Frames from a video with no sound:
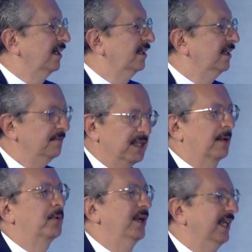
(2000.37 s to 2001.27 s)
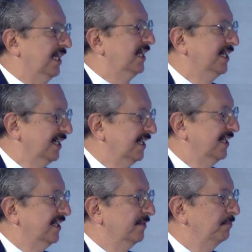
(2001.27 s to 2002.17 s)
give me a break.
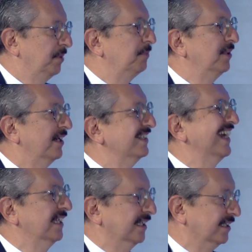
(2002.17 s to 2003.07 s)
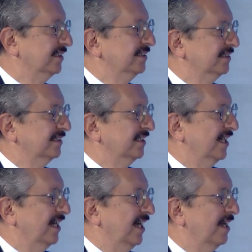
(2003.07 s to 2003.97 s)
People are dying.
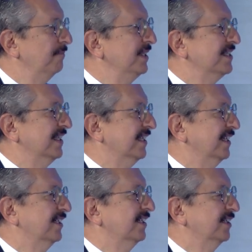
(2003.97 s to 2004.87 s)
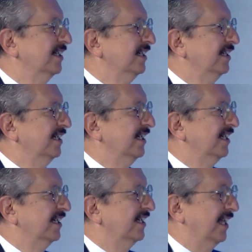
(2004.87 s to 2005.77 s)
I'm busy.
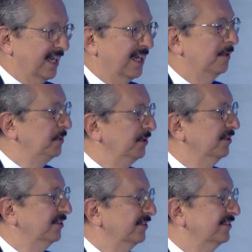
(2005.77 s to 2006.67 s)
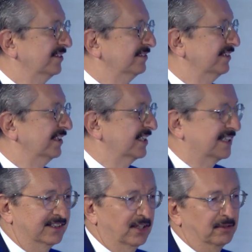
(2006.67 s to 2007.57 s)
Can I help you? And I
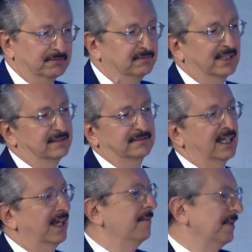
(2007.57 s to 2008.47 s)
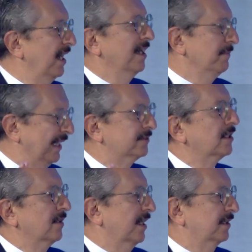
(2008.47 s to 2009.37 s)
said, no, I'm
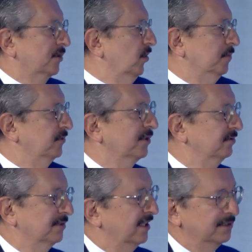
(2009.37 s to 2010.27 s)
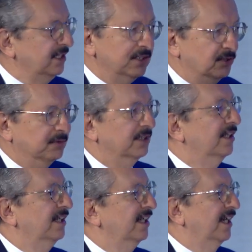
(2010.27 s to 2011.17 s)
at home, so I don't need you.
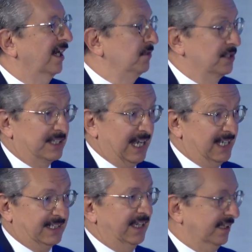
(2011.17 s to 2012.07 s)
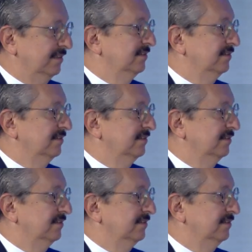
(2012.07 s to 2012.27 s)
I'm just asking